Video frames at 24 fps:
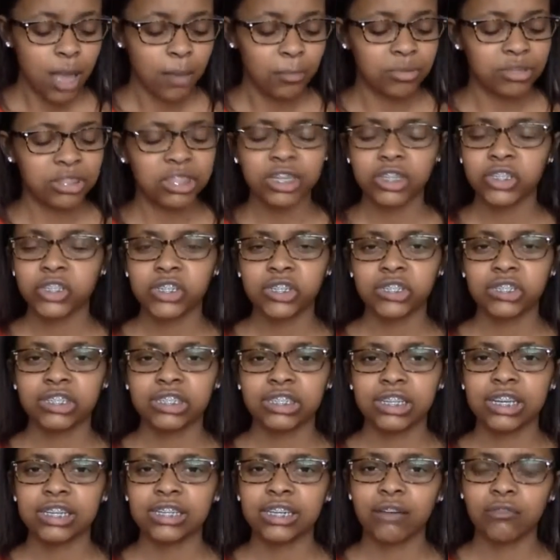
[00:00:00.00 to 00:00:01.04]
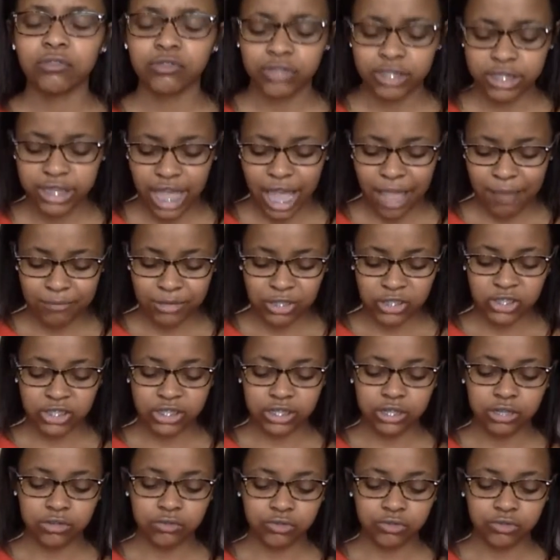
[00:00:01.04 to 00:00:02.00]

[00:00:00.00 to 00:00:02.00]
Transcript: but this year she did, and I was really happy she did.